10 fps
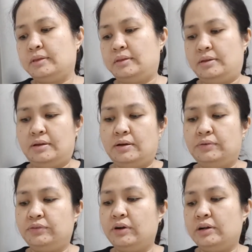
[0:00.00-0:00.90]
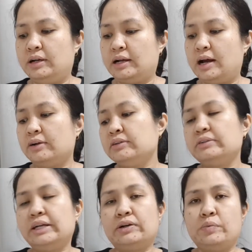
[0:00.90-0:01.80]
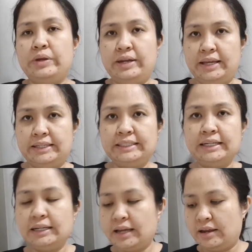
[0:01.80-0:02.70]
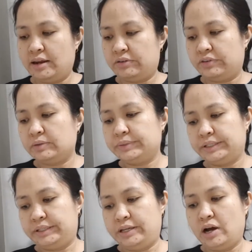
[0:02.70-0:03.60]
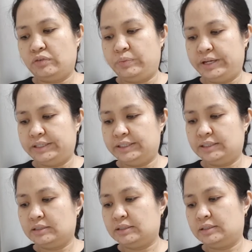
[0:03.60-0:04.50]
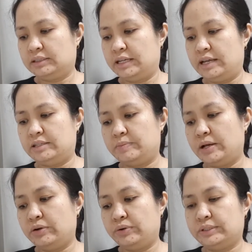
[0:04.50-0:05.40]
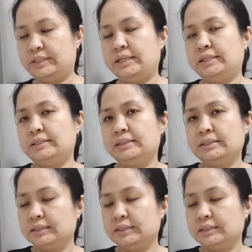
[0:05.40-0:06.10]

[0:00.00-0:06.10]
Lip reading: So for the current recommendation and availability of measures against melioidosis,